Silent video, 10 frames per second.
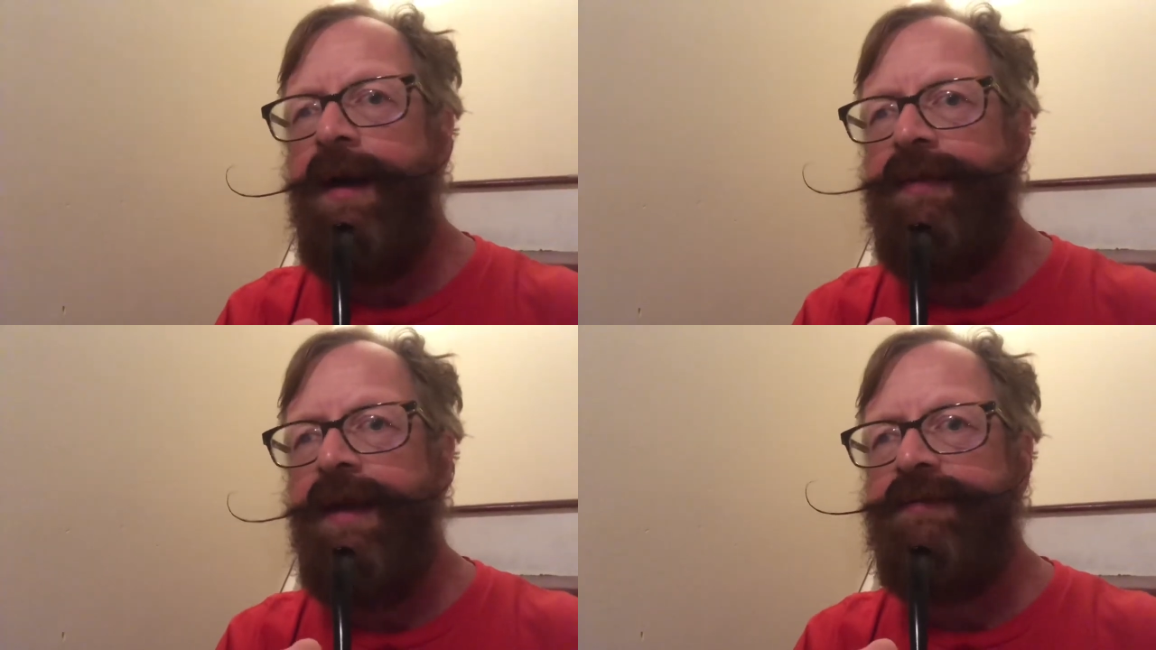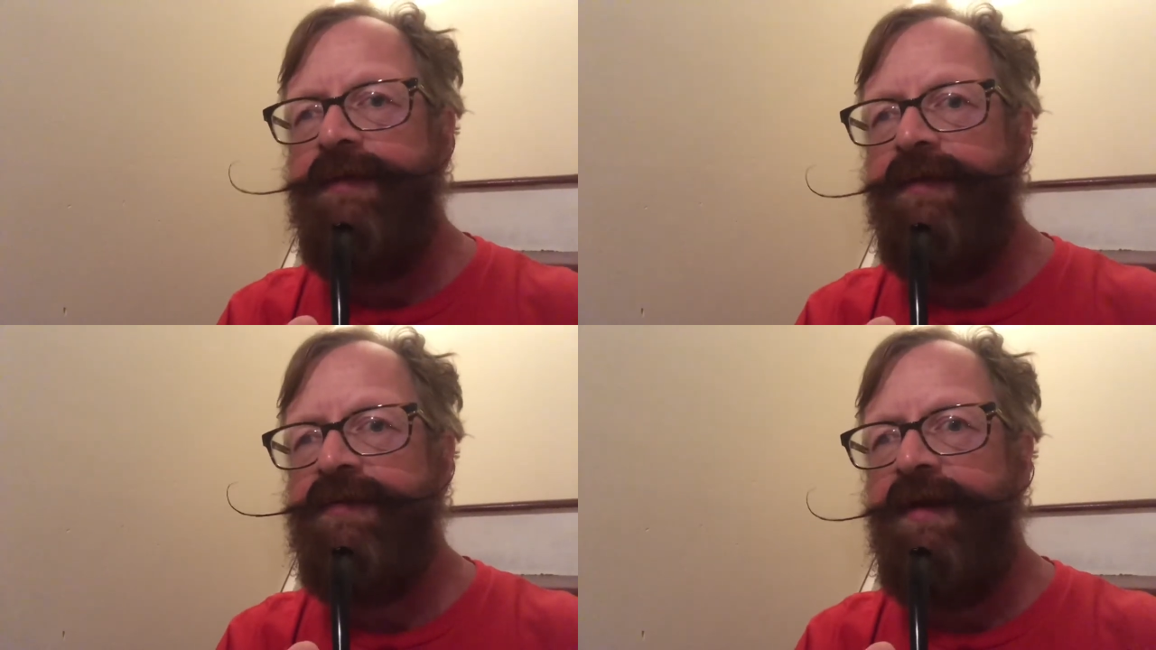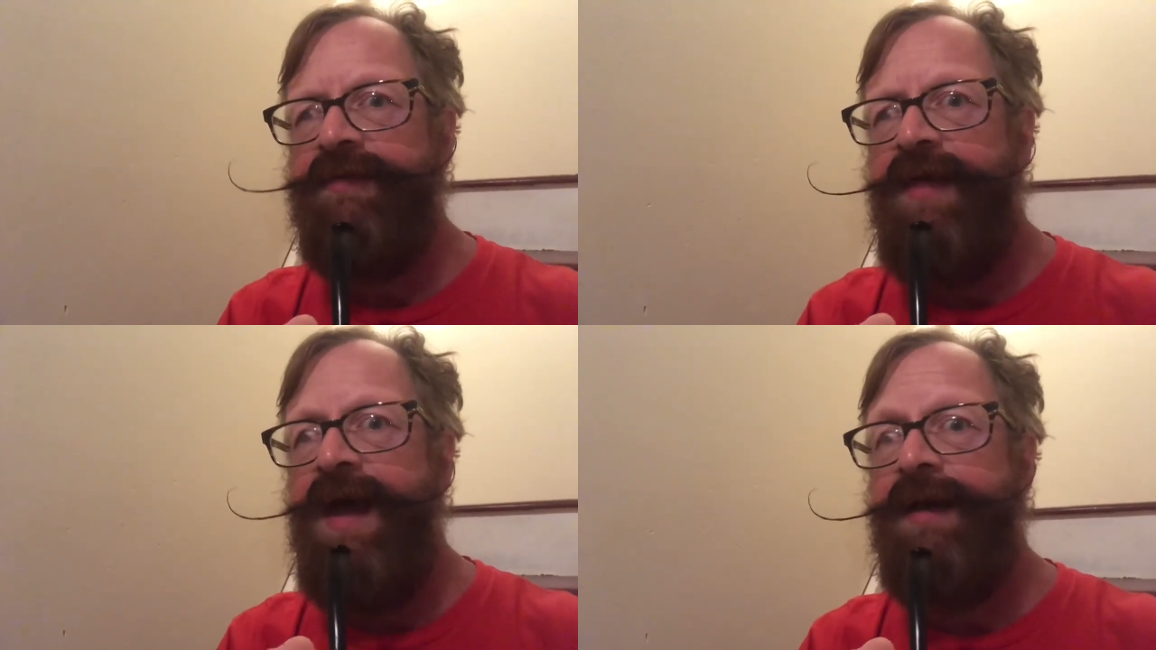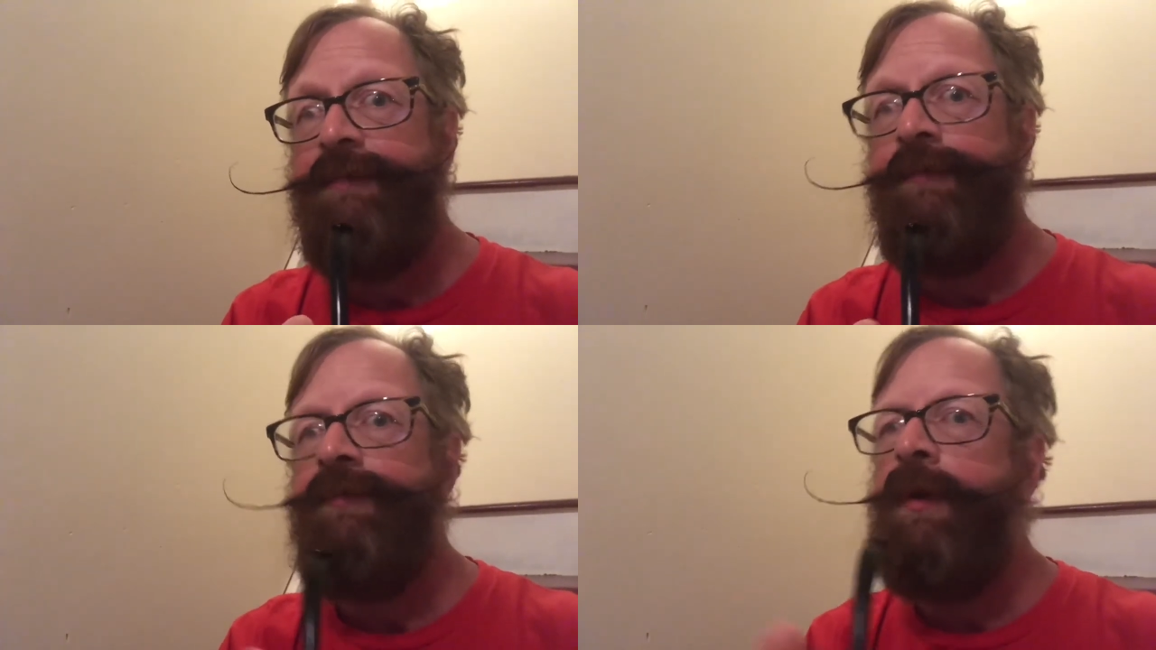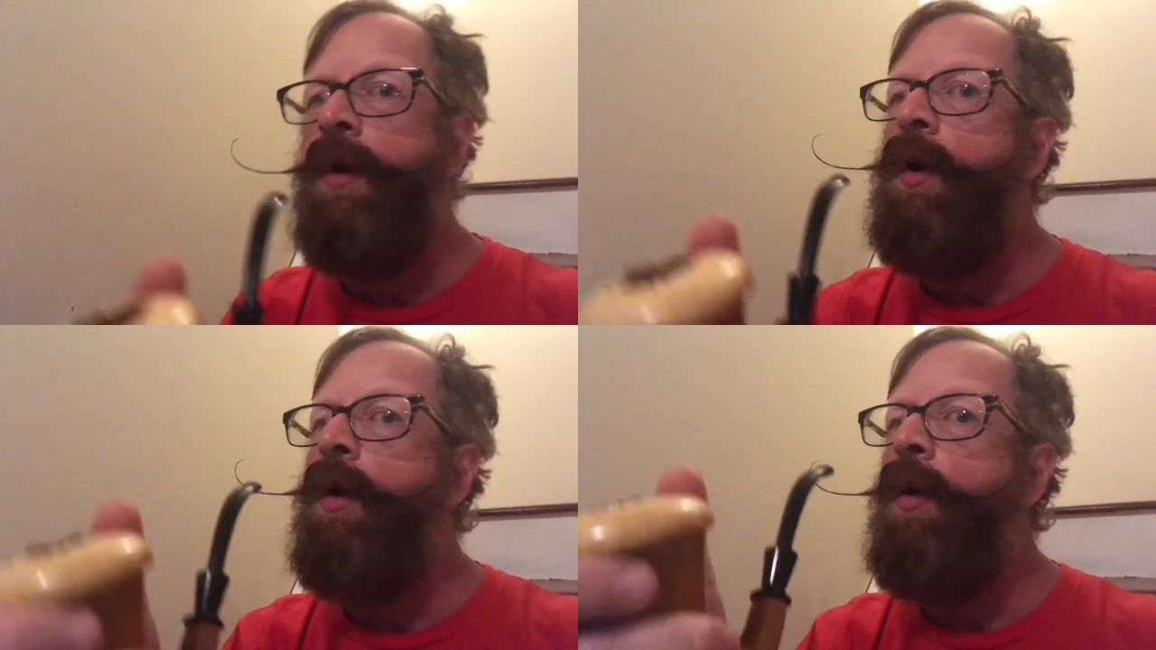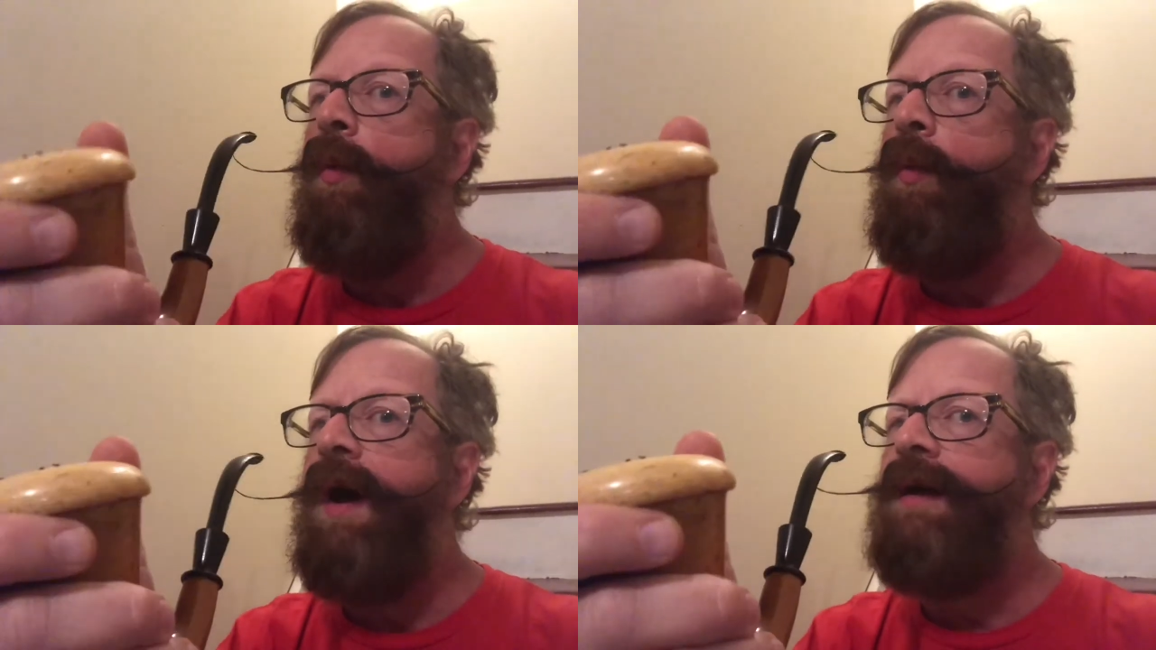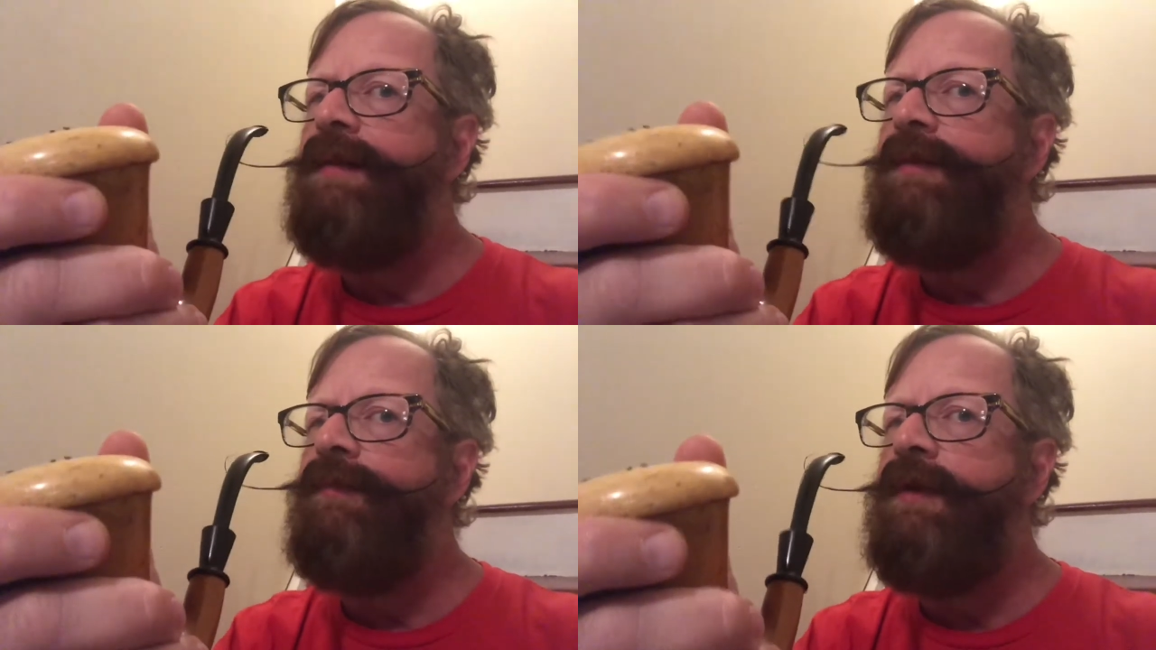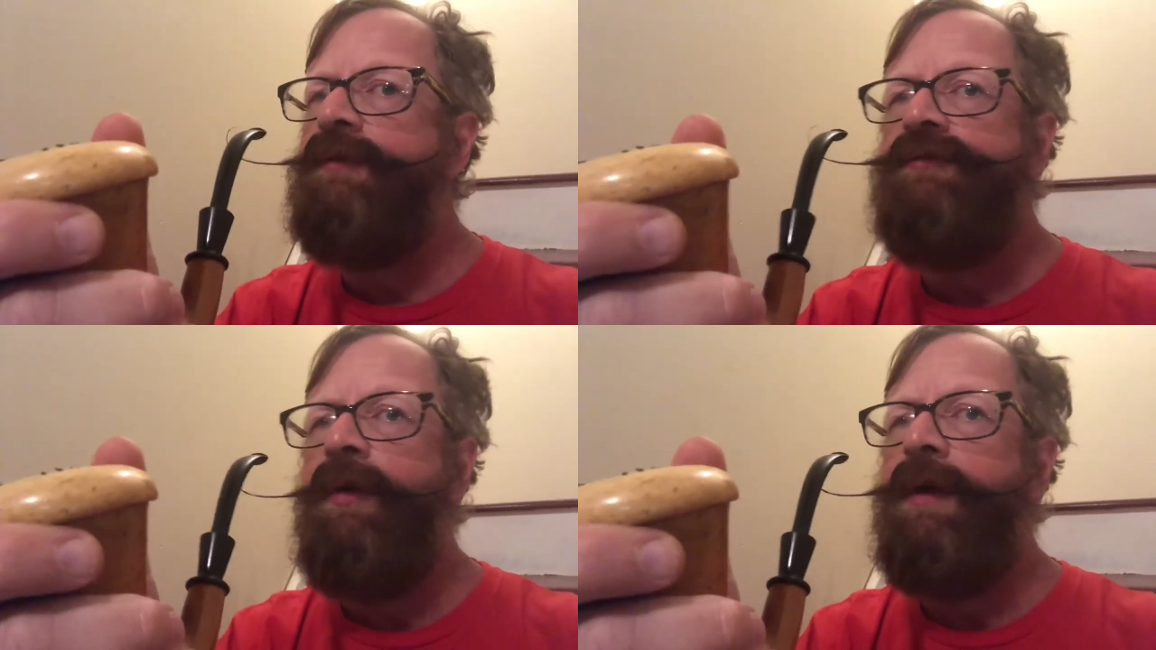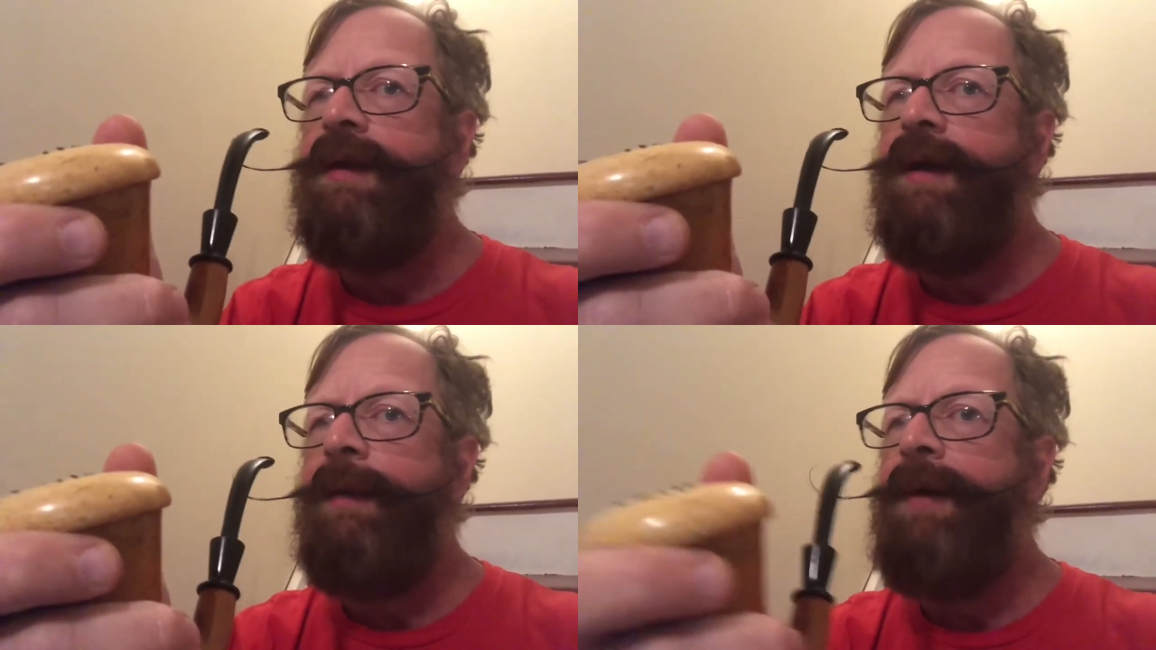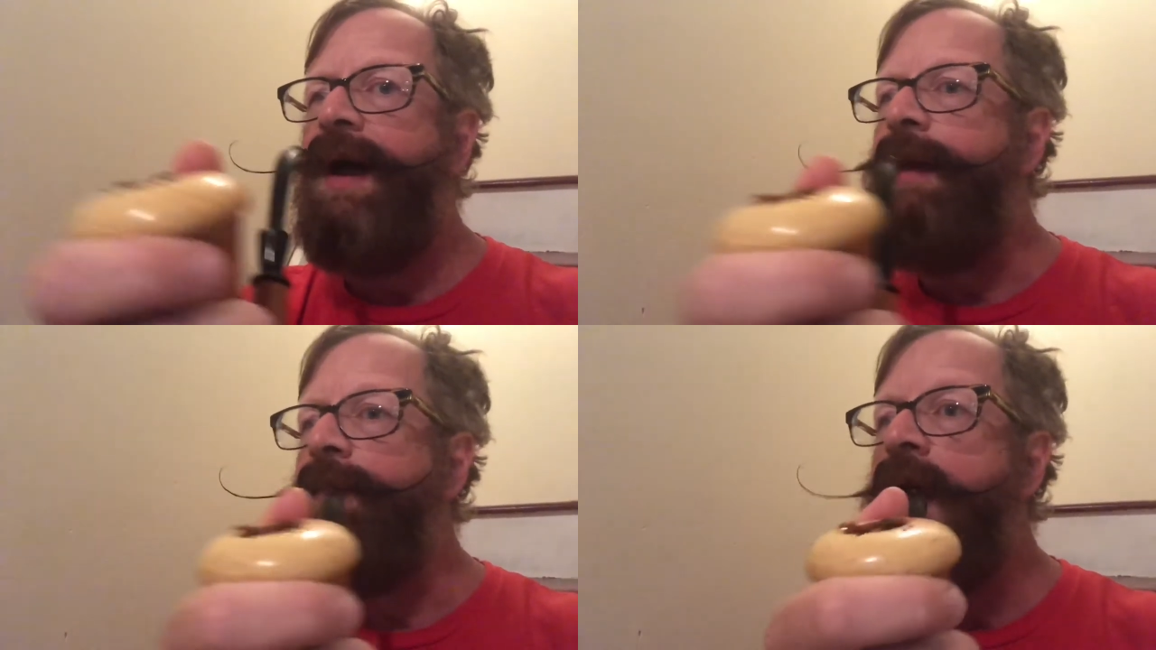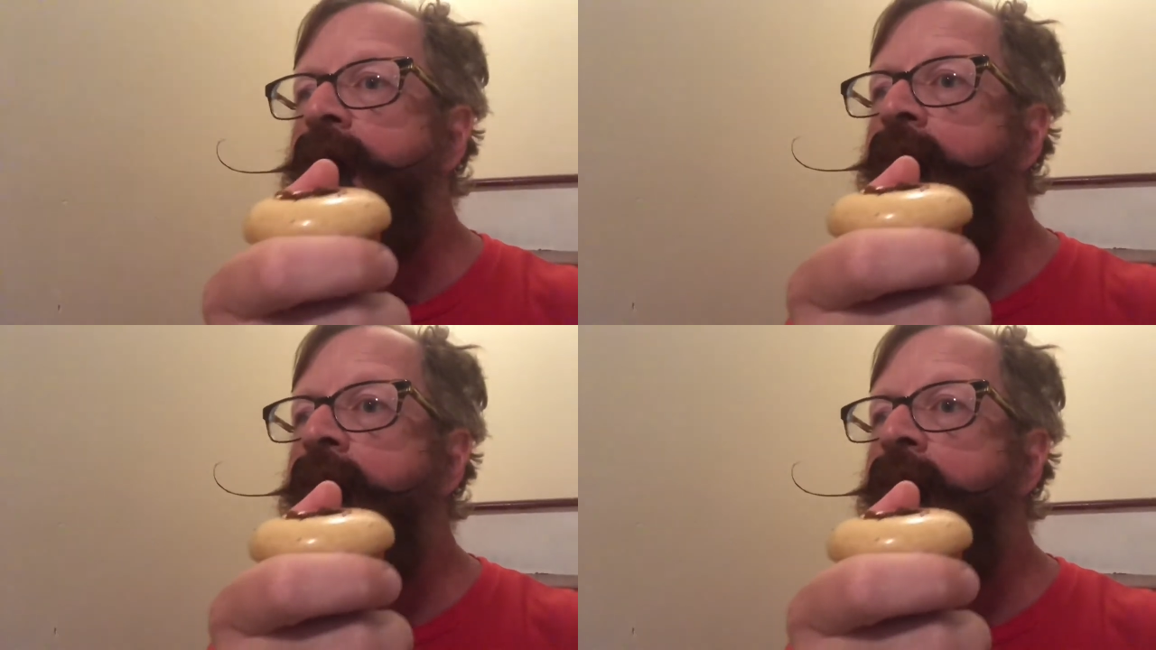I'd like to discuss that while enjoying a pipe.